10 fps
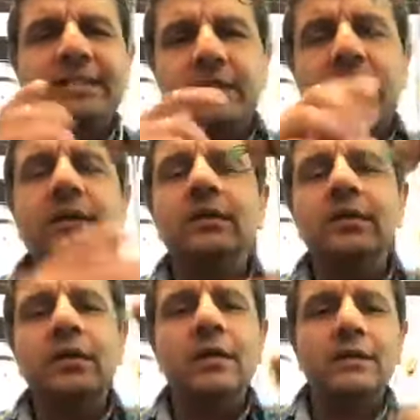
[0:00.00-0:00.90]
the
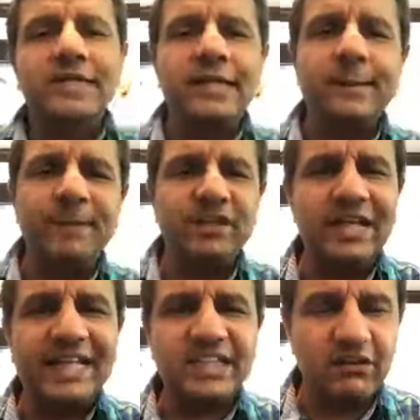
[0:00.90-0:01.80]

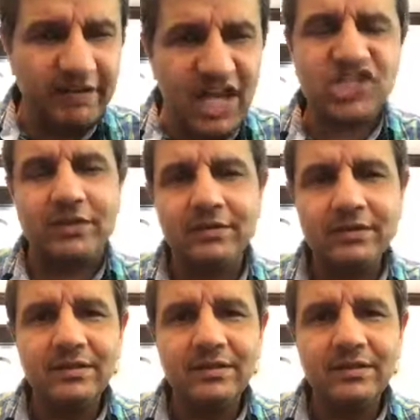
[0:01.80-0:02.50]
centripetal acceleration,